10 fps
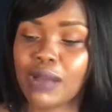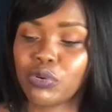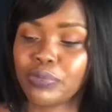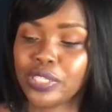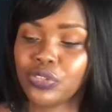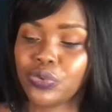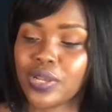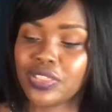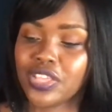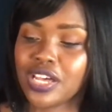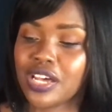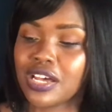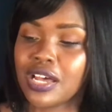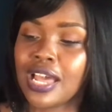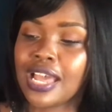I will be doing
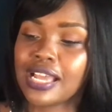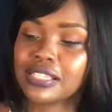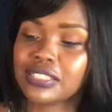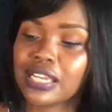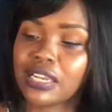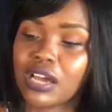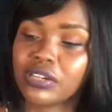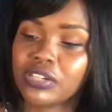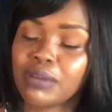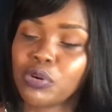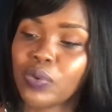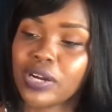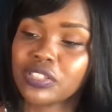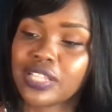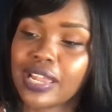the Estee Lauder Double
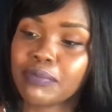Wear Stay